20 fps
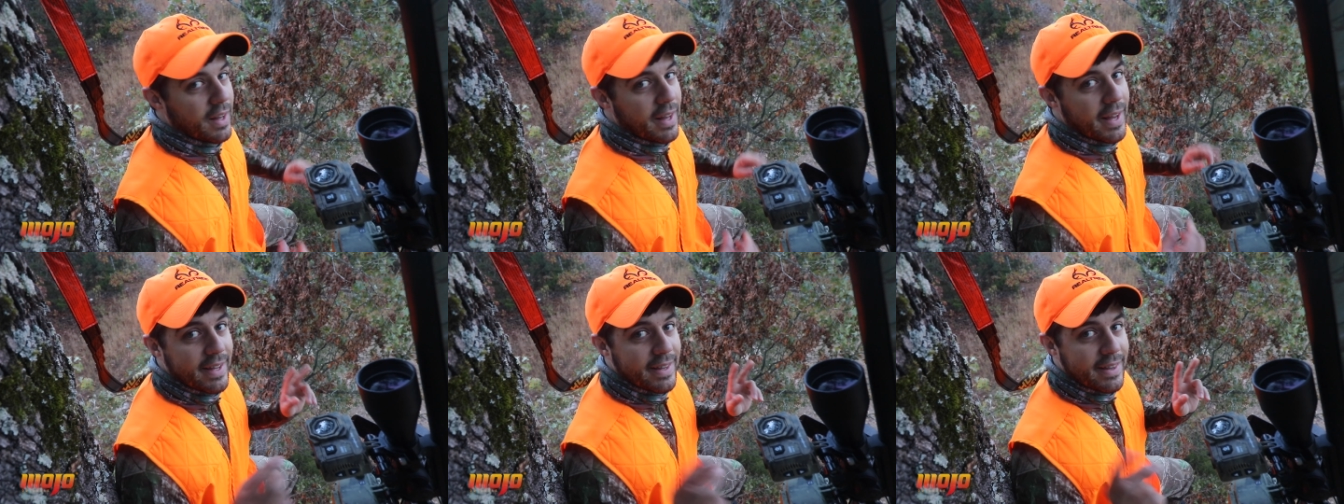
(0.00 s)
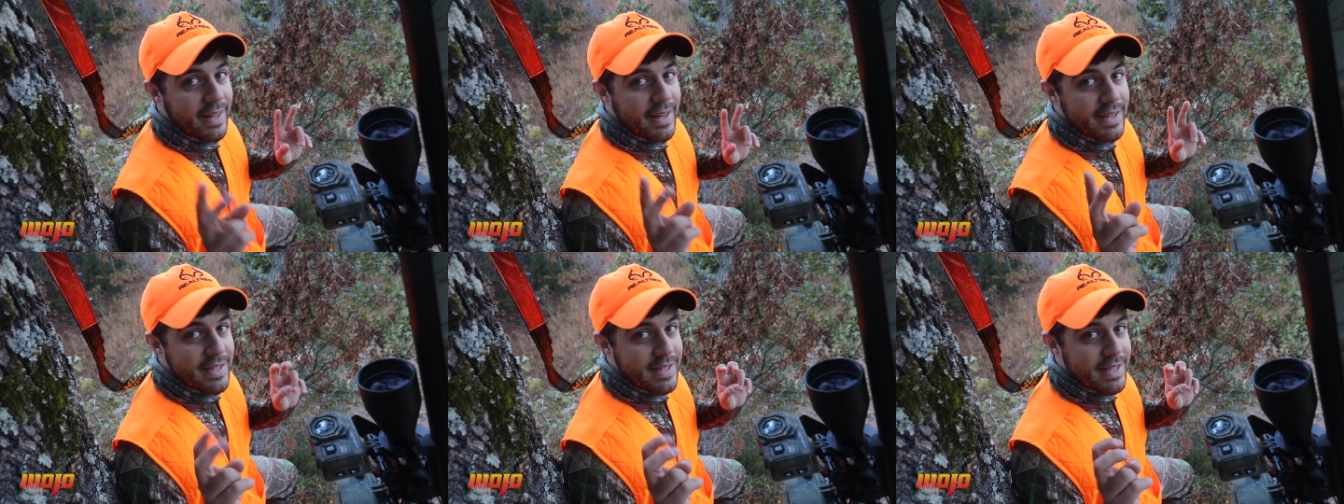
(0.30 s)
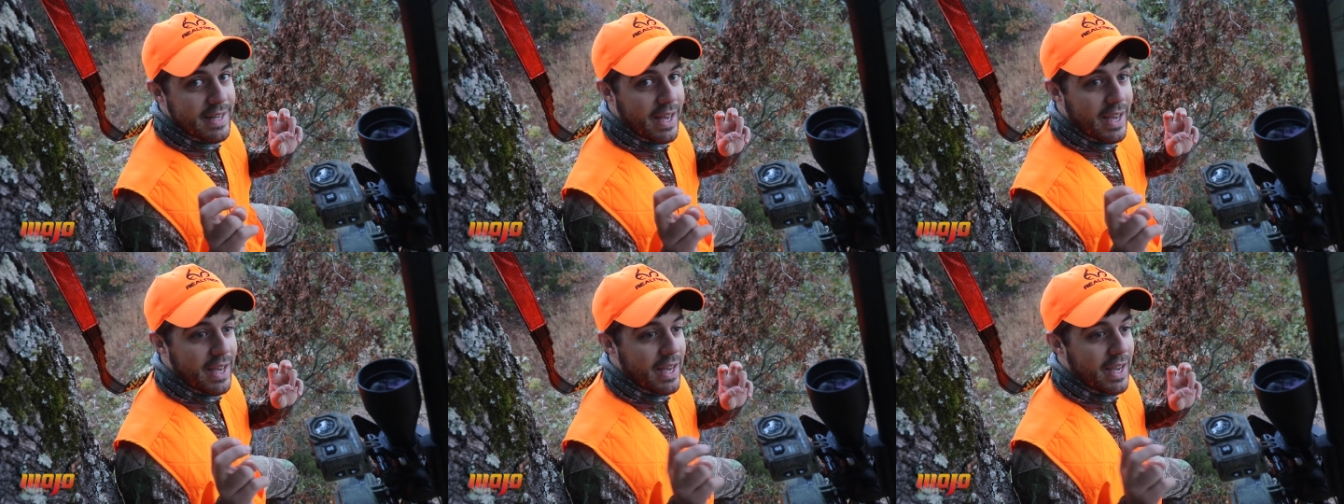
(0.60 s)
like they
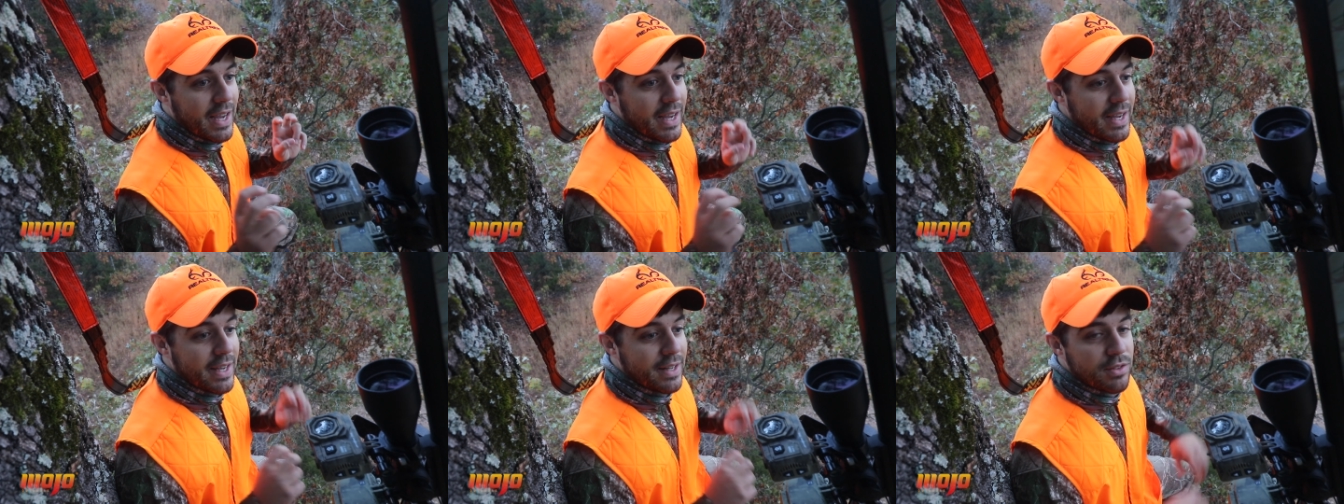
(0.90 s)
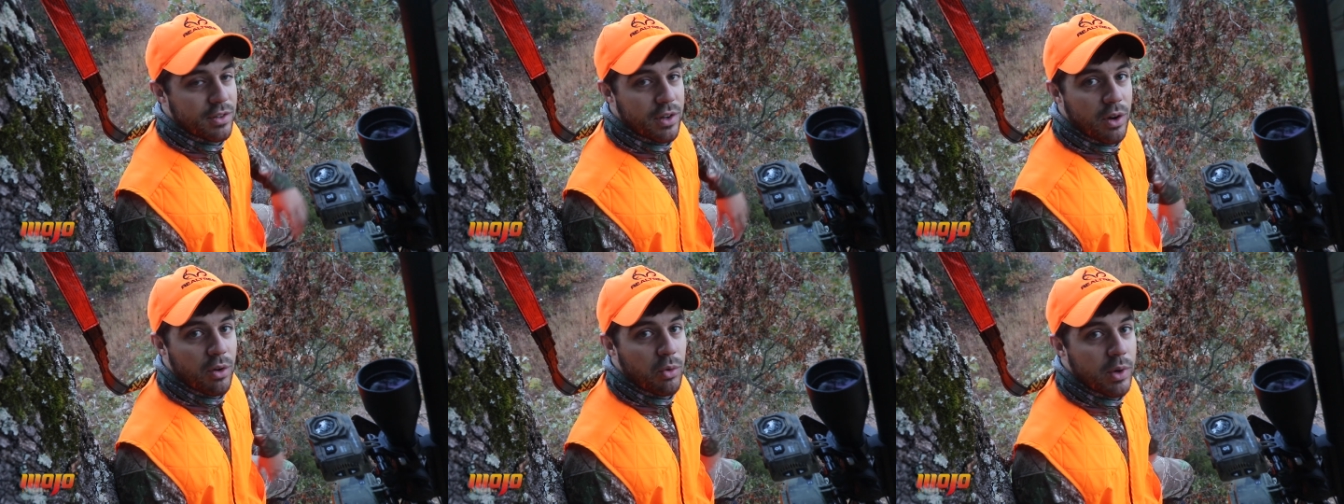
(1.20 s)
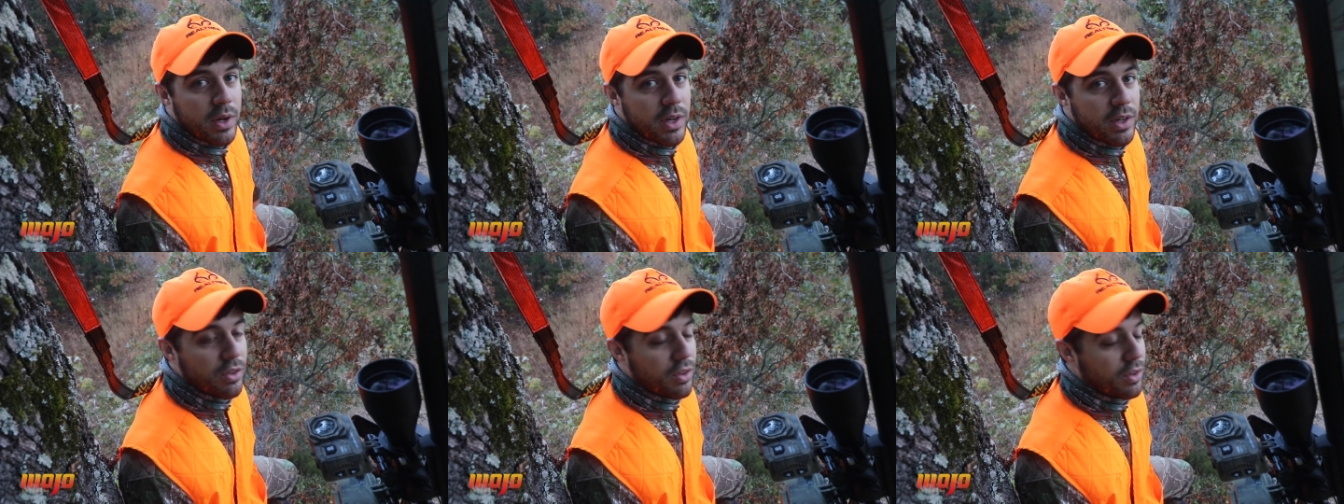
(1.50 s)
say it's
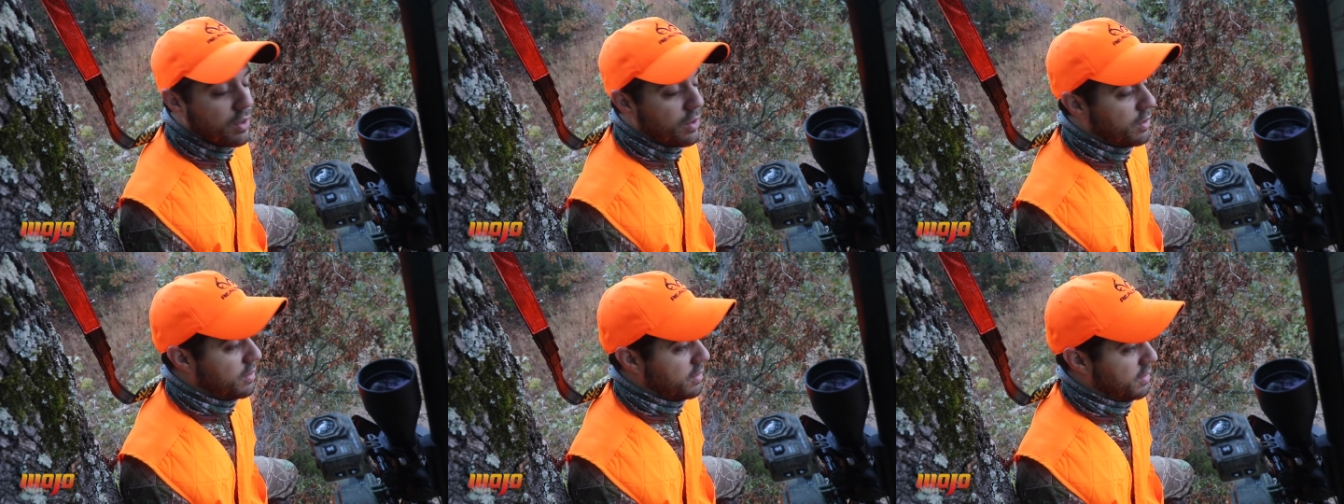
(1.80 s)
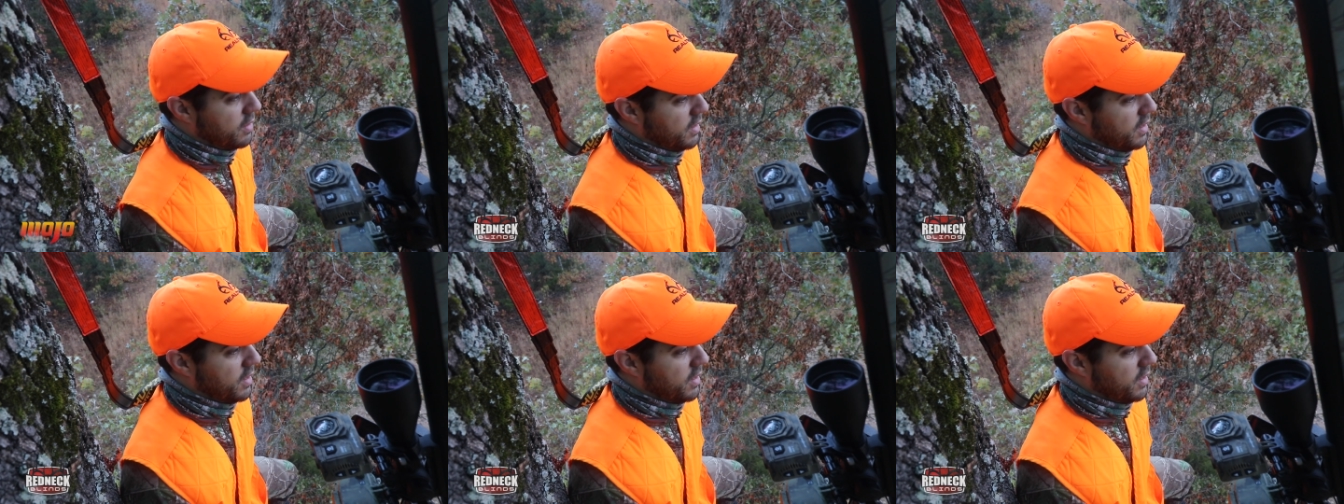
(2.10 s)
going to,